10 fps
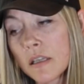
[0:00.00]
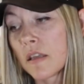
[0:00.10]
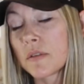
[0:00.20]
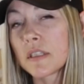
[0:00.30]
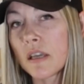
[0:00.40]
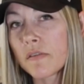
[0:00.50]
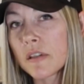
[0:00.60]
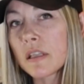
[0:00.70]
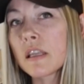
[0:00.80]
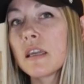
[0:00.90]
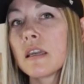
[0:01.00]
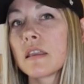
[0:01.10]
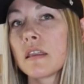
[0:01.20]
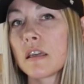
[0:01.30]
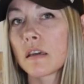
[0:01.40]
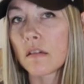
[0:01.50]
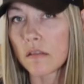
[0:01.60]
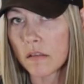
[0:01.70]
There was definitely, I think, a